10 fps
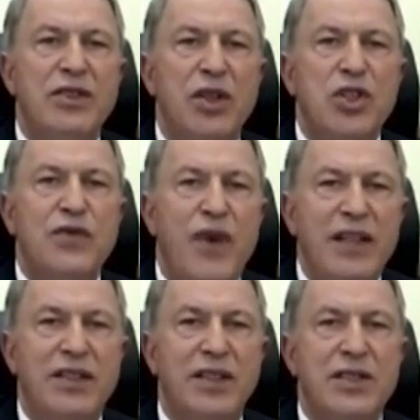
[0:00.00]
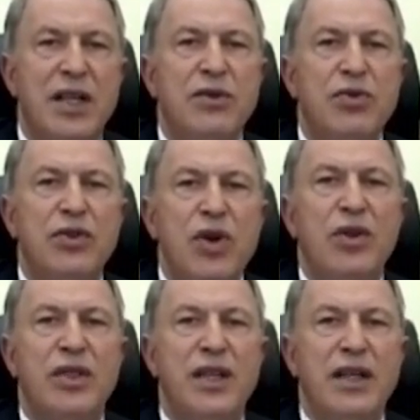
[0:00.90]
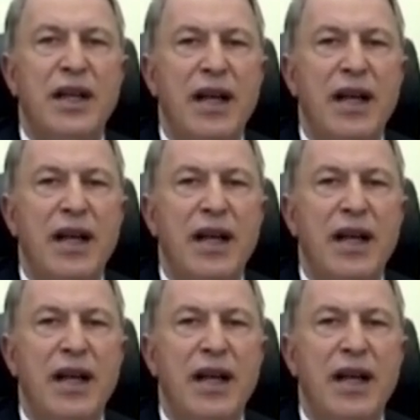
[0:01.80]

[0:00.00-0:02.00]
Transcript: terrorist fighters to Turkey